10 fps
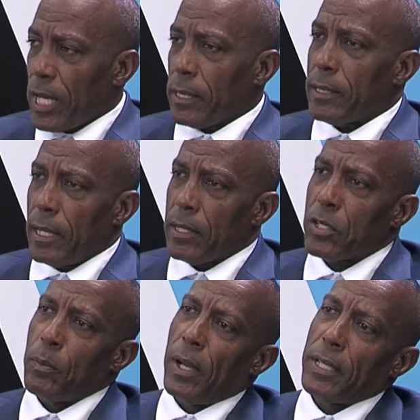Chaitan tells
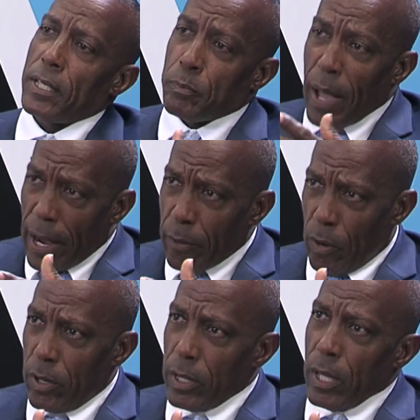us about his
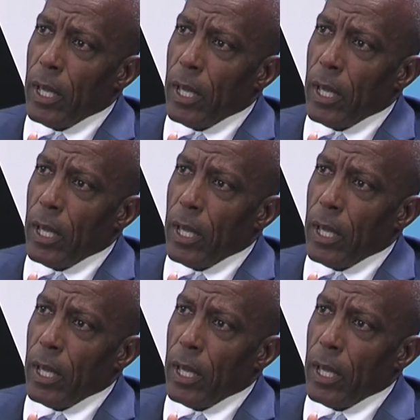background,